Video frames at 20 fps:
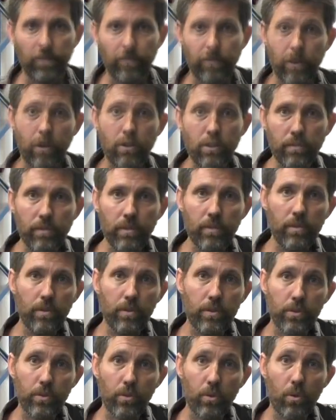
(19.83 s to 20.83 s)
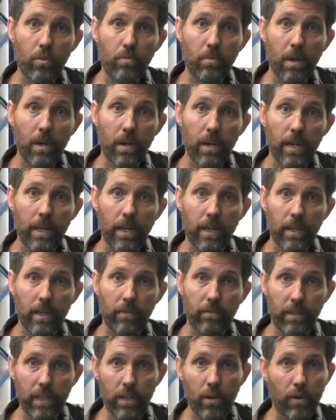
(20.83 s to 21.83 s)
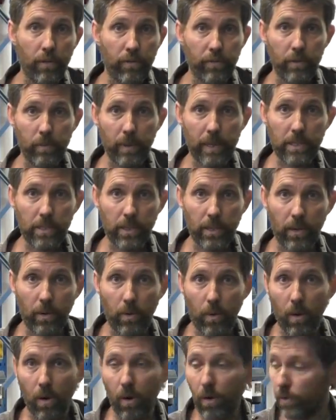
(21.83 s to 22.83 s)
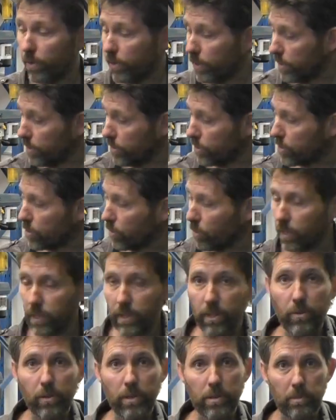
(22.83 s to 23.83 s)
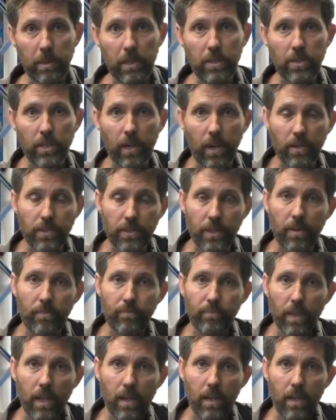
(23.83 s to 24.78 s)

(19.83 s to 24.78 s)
For those of you who saw my video a few weeks ago on installing the USB charger,